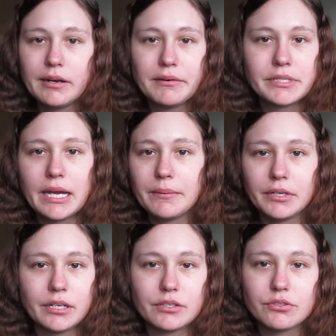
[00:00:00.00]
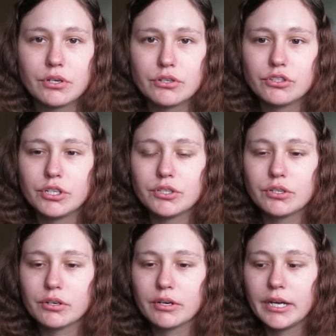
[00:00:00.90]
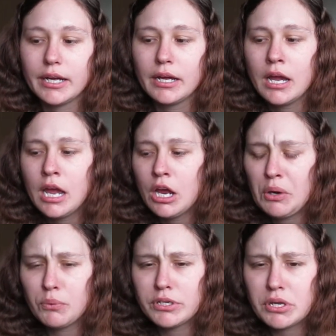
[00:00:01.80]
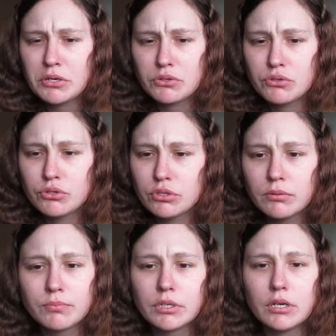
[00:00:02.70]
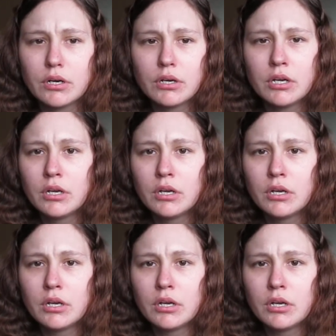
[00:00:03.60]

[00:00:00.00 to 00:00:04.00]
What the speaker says: I was able to get an associate's degree. It wasn't super